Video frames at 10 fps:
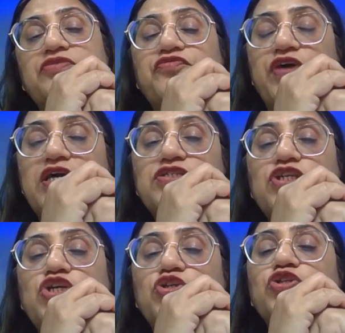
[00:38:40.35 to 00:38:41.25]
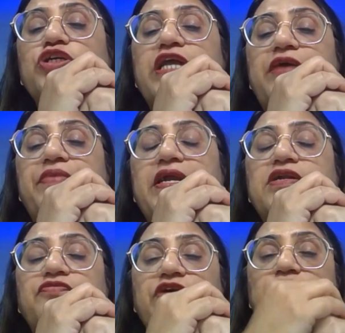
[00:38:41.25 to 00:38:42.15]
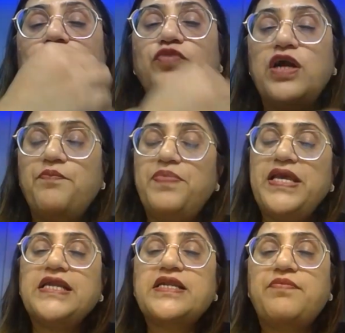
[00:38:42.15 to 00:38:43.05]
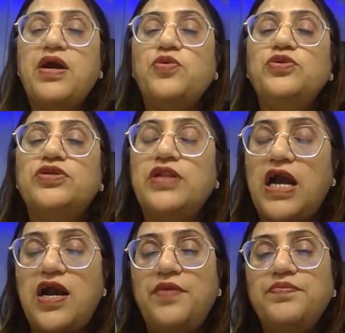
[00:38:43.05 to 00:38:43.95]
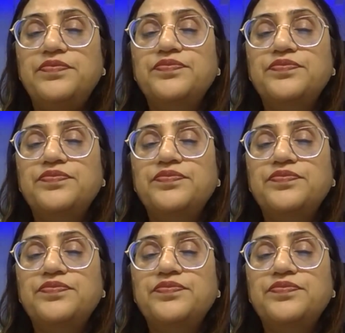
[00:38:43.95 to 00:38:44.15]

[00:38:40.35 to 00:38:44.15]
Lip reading: first you should debit with complete amount. Ram